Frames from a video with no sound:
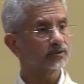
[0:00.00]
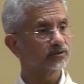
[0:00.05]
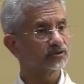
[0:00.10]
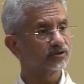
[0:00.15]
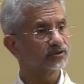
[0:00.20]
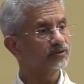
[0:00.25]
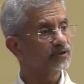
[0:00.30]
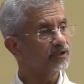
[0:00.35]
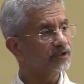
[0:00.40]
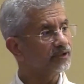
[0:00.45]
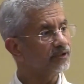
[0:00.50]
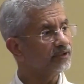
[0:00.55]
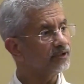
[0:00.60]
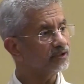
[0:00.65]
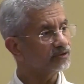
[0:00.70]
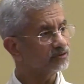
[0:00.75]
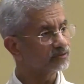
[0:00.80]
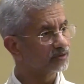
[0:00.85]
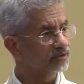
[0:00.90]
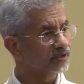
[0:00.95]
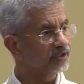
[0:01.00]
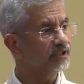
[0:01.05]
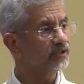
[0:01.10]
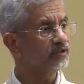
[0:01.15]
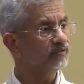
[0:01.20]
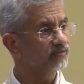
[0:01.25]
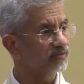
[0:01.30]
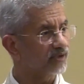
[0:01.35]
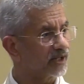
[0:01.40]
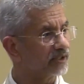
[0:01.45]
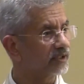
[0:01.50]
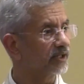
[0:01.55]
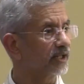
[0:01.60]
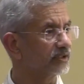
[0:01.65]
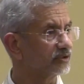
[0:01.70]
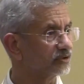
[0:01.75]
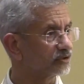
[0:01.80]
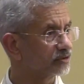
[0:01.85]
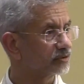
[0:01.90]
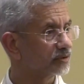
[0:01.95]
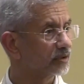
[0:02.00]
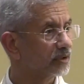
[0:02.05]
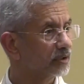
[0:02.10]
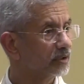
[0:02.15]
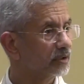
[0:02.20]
serious green finance